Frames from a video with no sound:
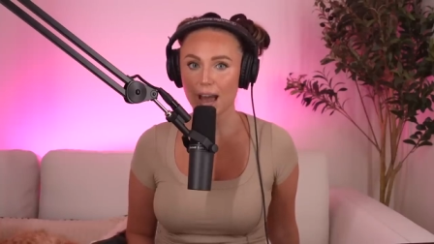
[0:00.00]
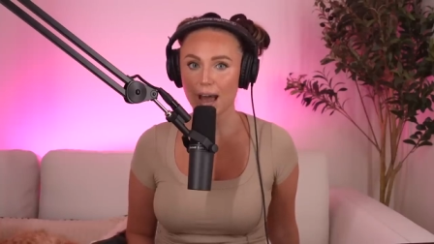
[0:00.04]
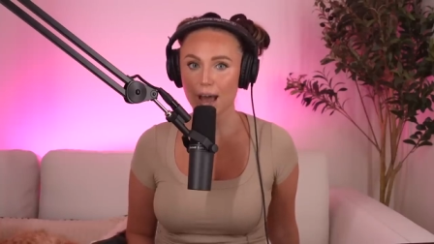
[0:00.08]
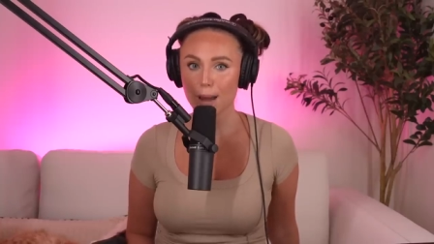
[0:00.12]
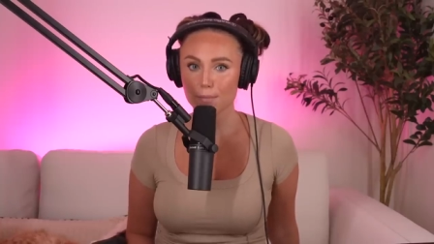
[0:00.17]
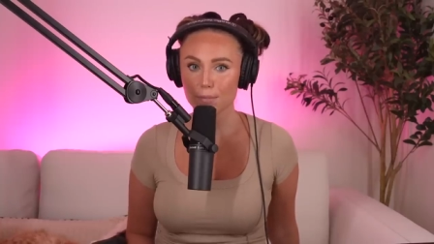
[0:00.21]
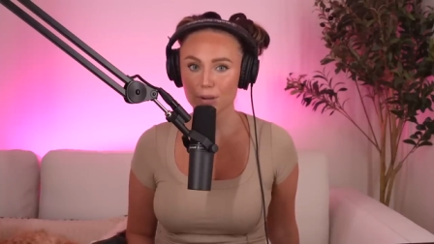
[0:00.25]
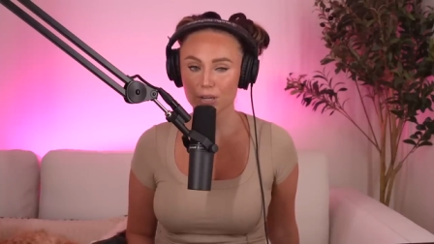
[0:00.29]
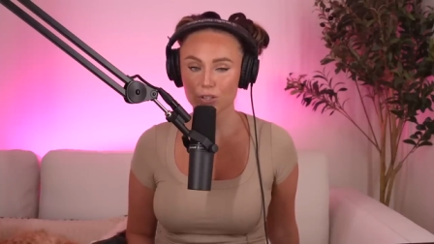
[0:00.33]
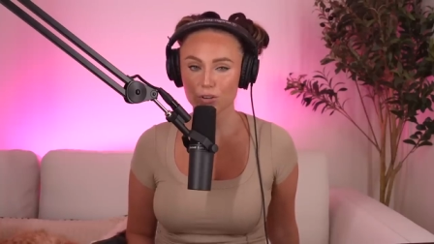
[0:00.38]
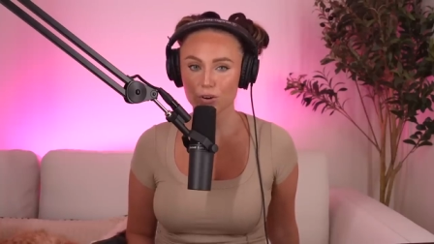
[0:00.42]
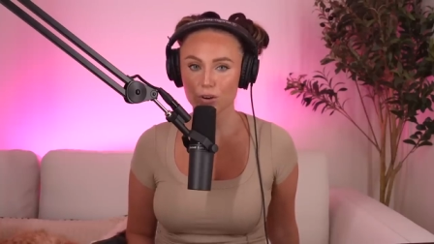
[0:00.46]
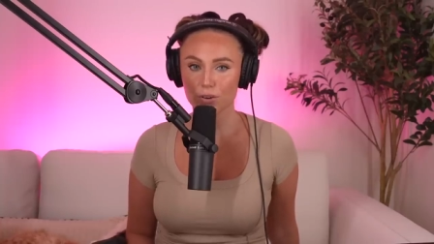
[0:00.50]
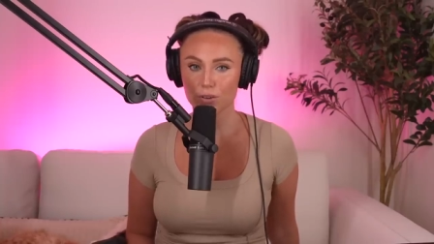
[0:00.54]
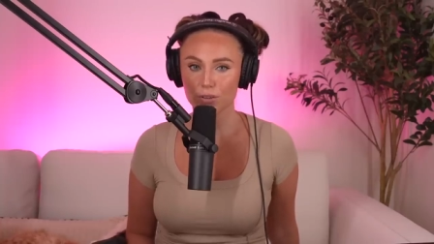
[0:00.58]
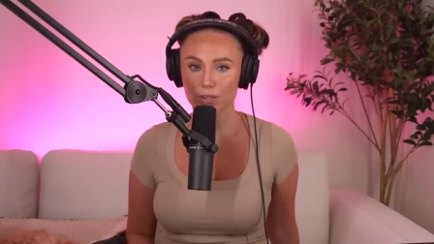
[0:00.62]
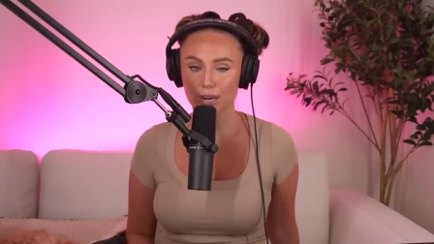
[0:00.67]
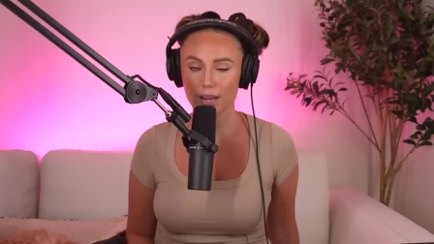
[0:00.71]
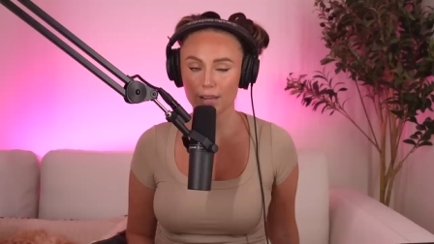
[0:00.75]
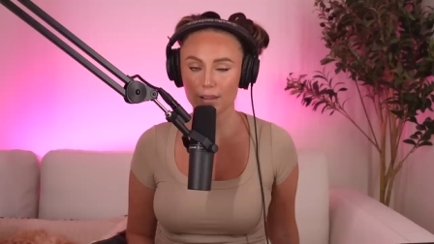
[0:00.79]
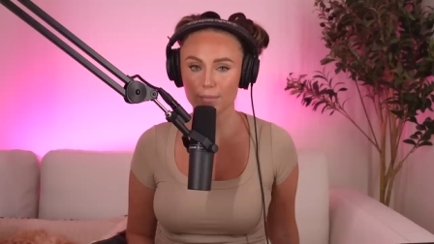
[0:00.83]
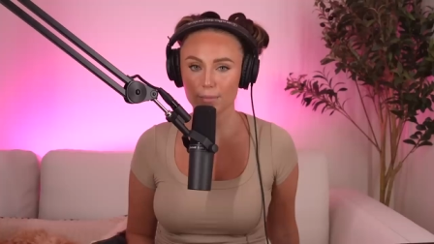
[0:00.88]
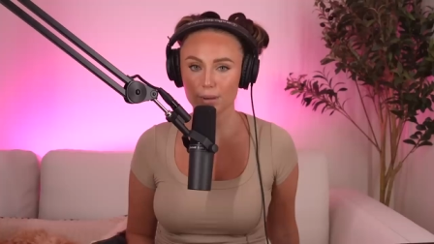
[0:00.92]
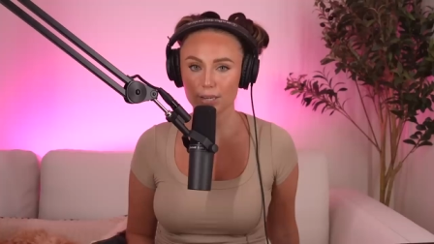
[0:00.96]
at McDonald
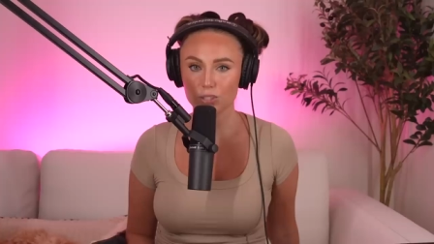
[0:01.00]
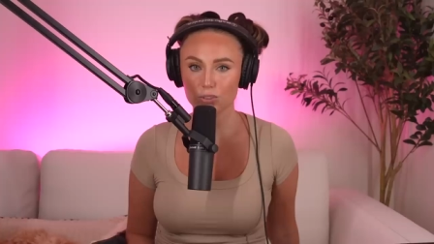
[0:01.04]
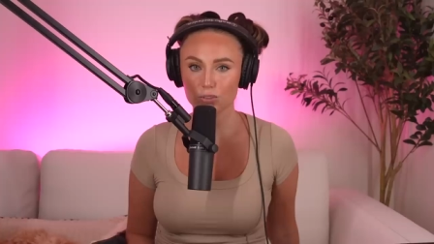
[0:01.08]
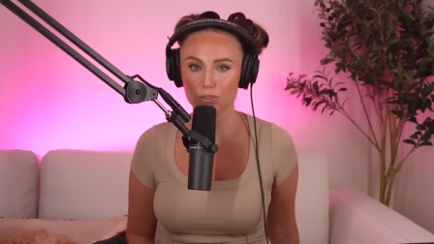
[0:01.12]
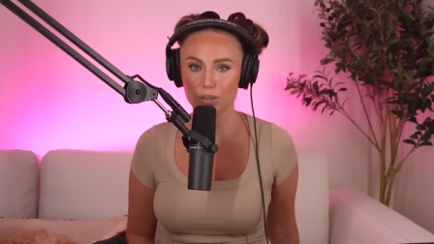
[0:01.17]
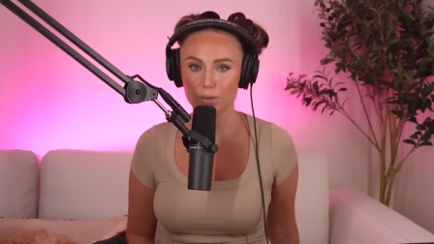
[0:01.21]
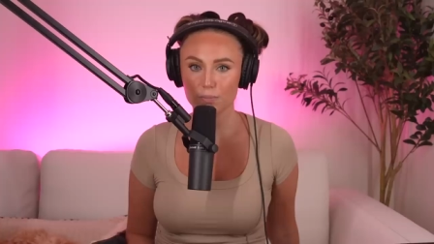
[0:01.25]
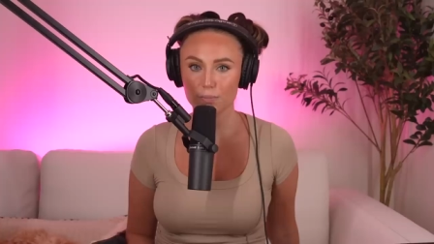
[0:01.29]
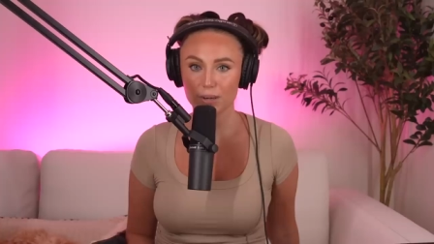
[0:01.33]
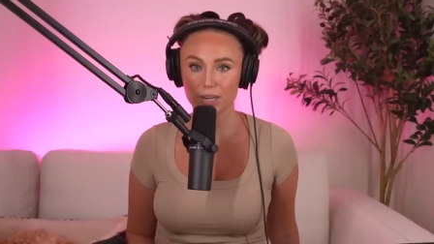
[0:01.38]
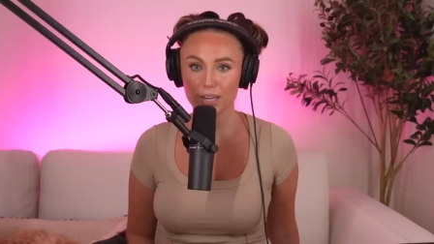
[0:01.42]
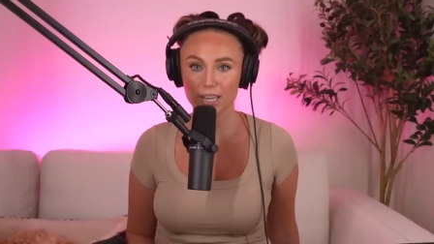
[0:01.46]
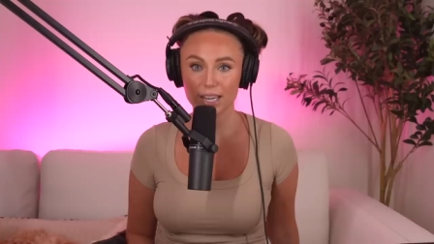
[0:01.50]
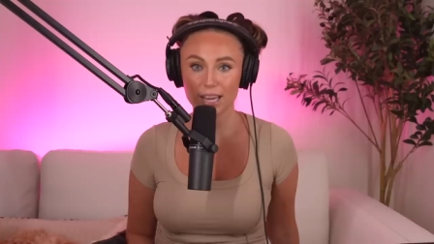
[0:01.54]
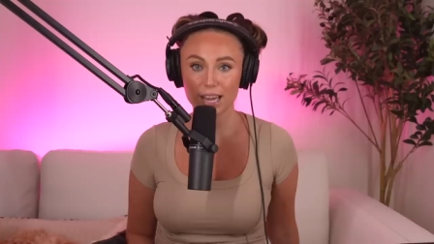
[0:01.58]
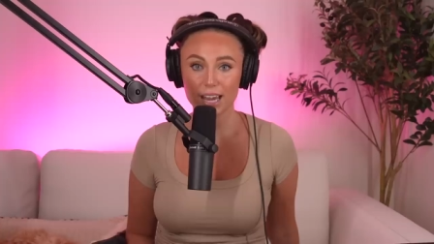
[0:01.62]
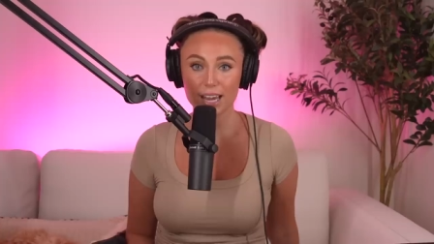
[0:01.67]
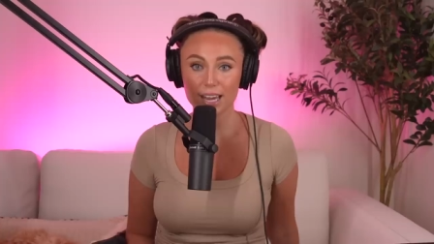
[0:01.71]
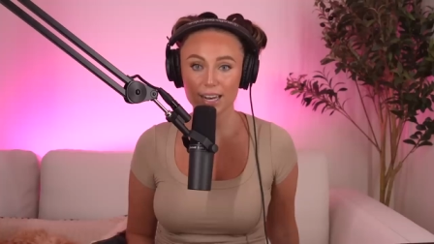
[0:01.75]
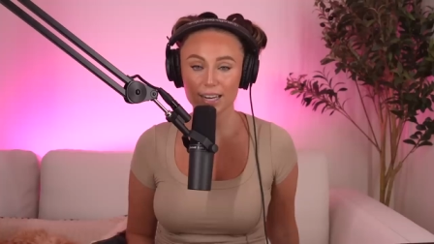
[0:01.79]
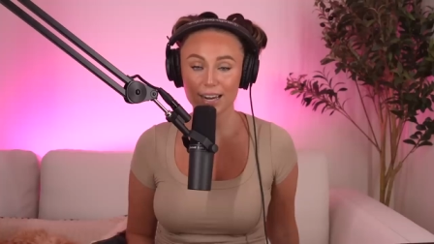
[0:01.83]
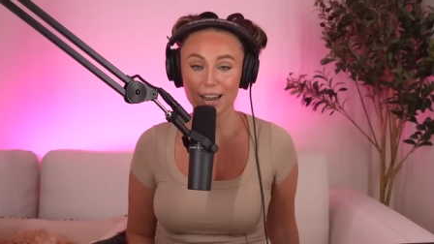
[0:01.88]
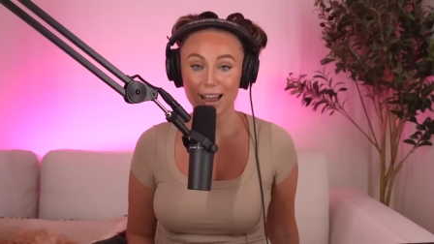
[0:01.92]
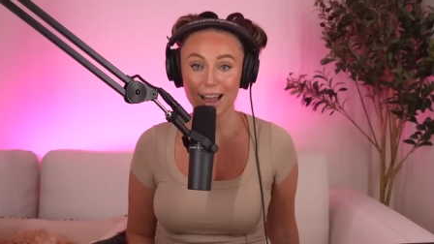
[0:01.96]
Elementary, but
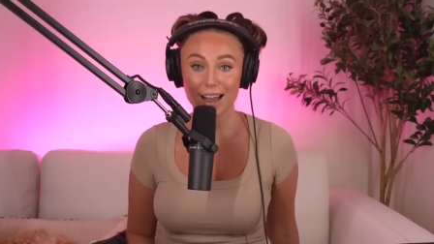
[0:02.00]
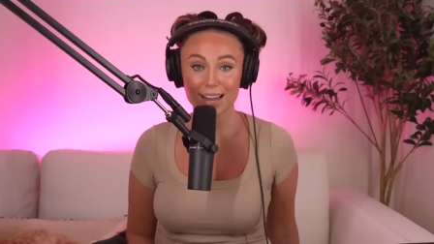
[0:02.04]
again,